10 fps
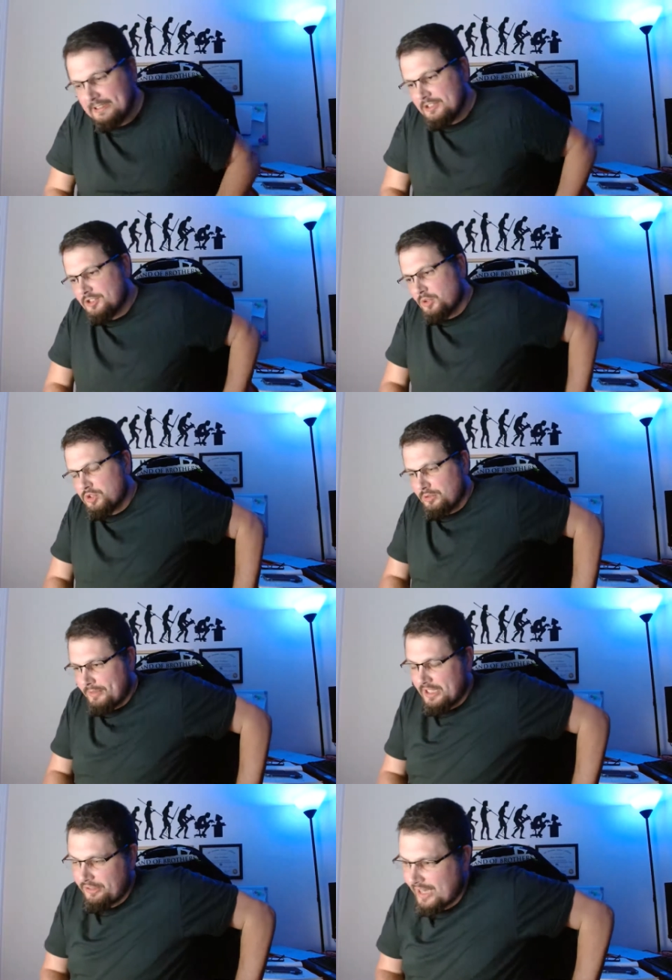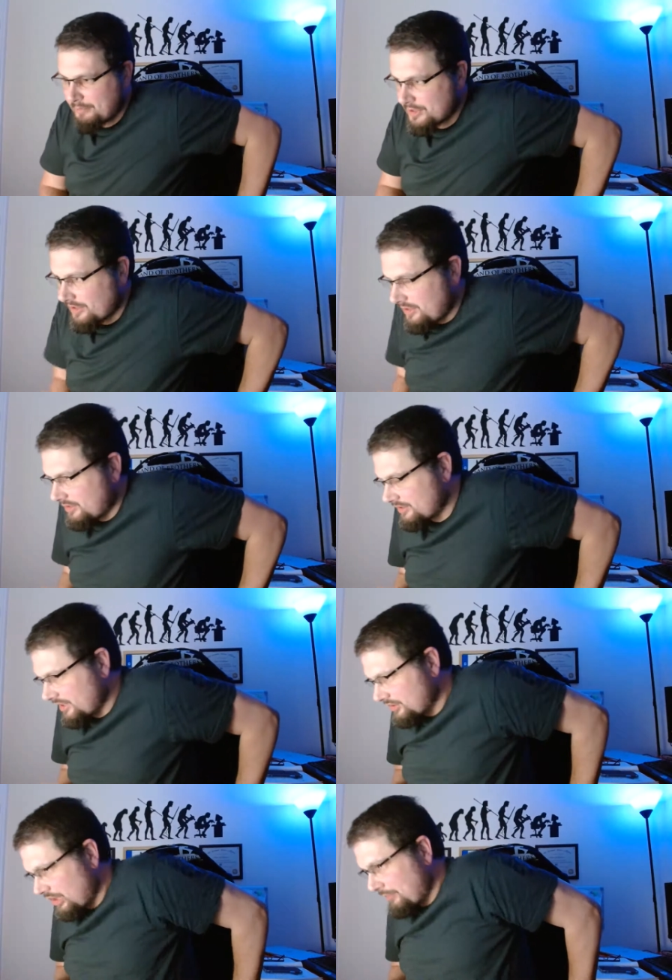social media apps that
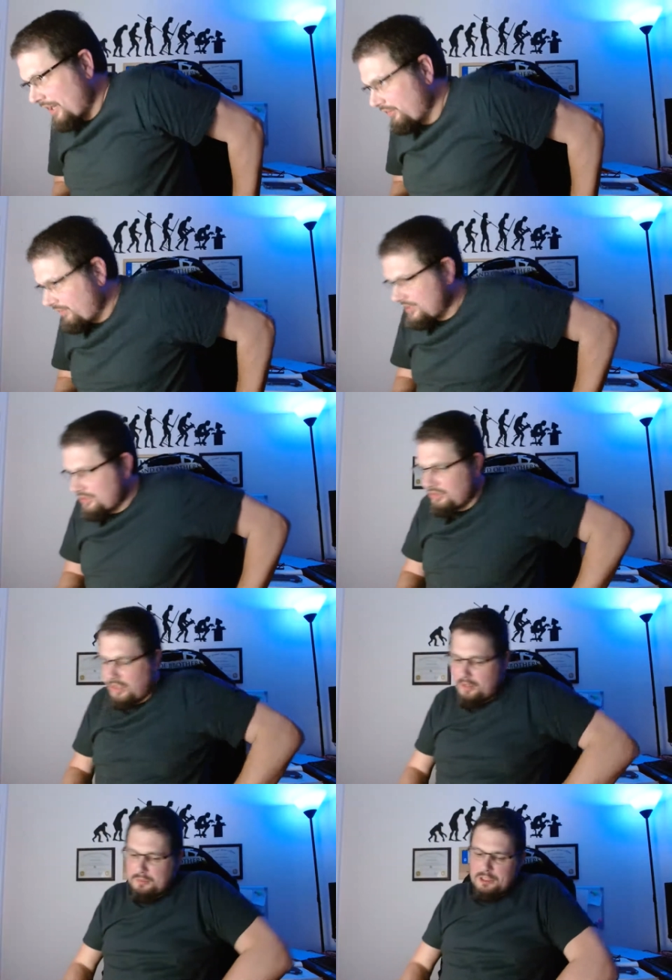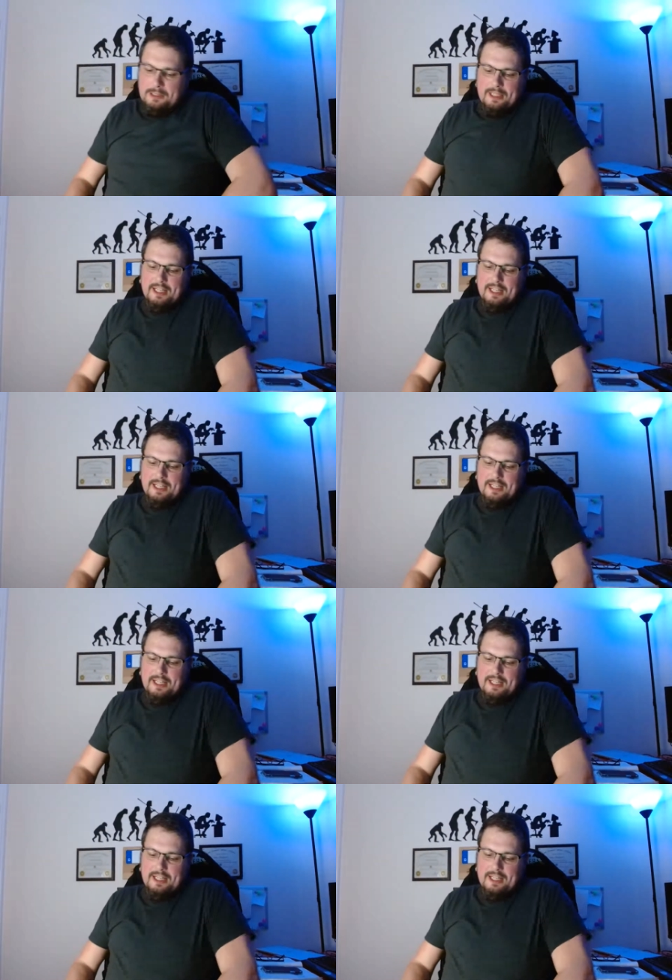has come out in recent times,